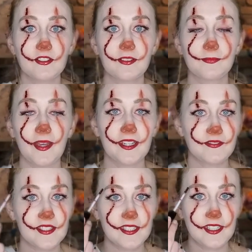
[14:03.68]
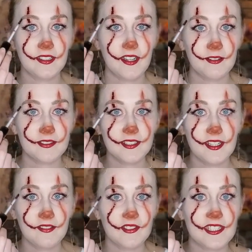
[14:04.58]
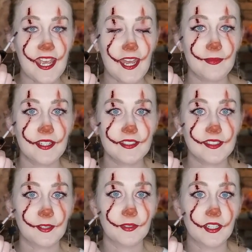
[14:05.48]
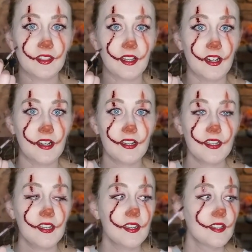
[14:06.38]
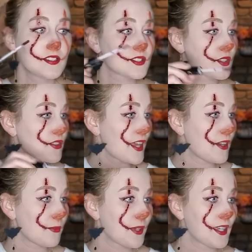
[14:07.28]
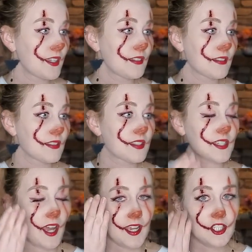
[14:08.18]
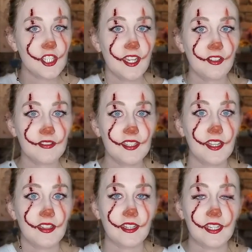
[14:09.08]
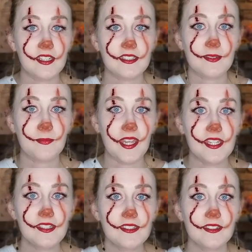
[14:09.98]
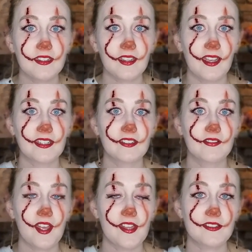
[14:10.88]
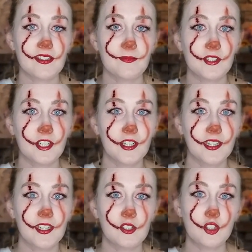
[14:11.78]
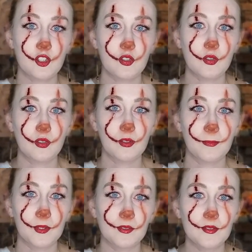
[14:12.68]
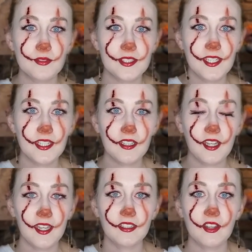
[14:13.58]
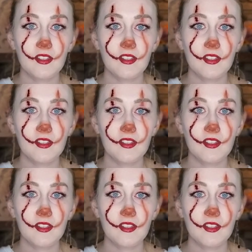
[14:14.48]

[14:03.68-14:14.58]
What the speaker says: might have seen, I was kind of dabbing as I went along. So that way, the eyeshadow that I laid as a base kind of ends up turning into bruising kind of